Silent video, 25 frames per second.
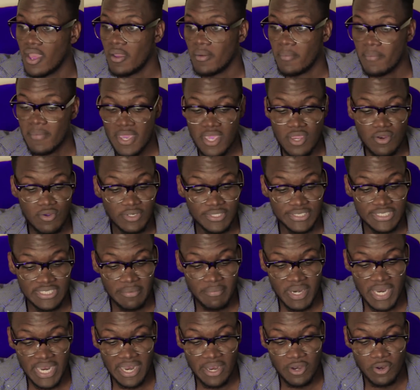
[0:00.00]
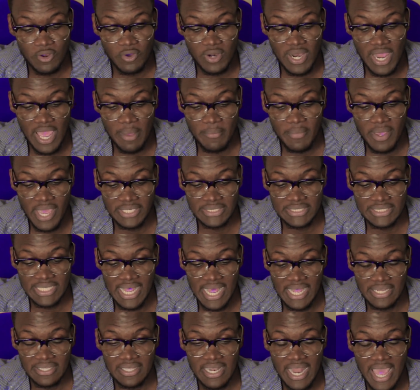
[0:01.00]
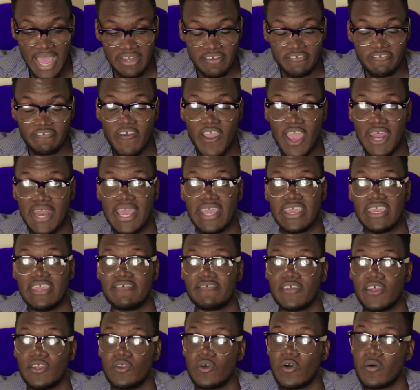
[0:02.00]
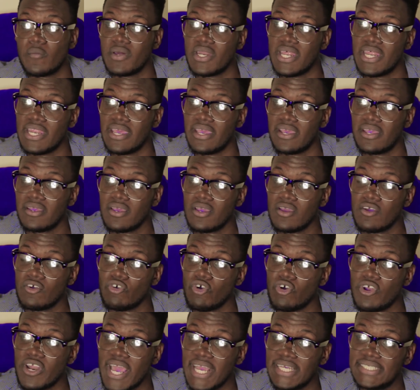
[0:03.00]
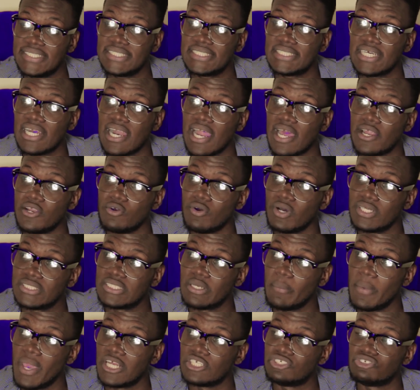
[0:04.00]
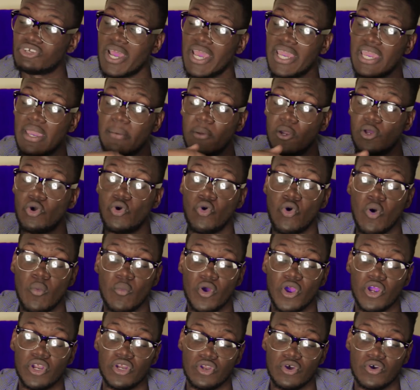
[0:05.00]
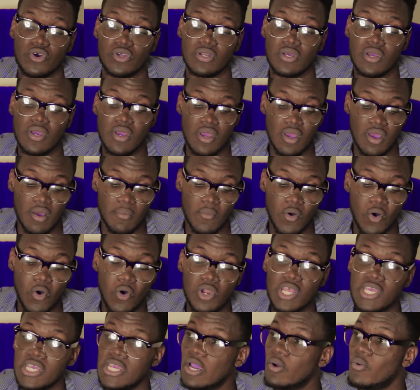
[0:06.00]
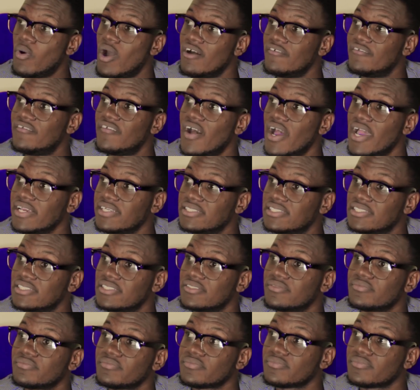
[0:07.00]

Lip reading: Me know, so I didn't know, like, I start, like, the Friday evening now, I did it, around 9, 6 o'clock now, so I try and get my little homework done. I only hear one voice.